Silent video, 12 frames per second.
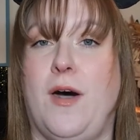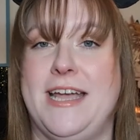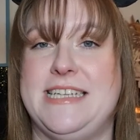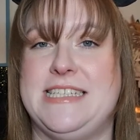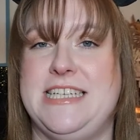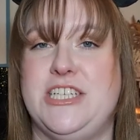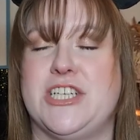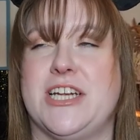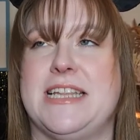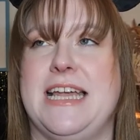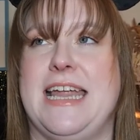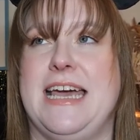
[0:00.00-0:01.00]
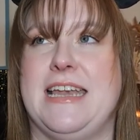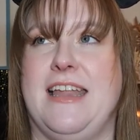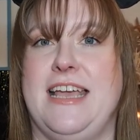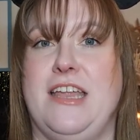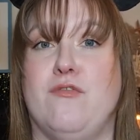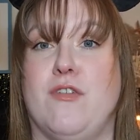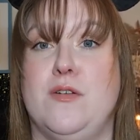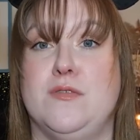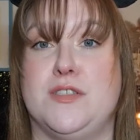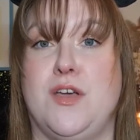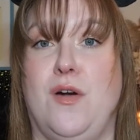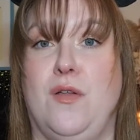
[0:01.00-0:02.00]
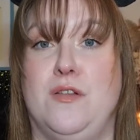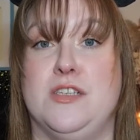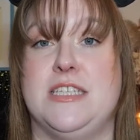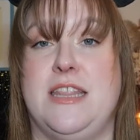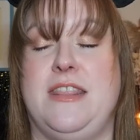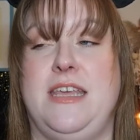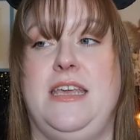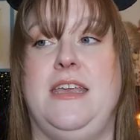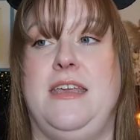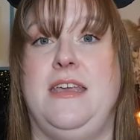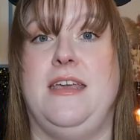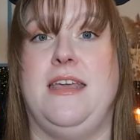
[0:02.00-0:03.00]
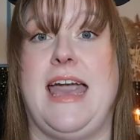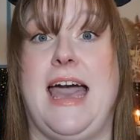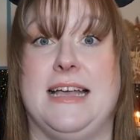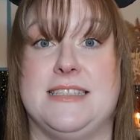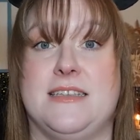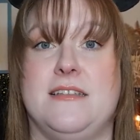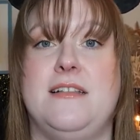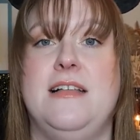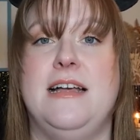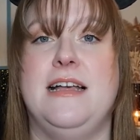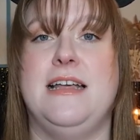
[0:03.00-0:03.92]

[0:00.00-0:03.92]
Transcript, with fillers: white T-shirt that had like in rose gold the castle,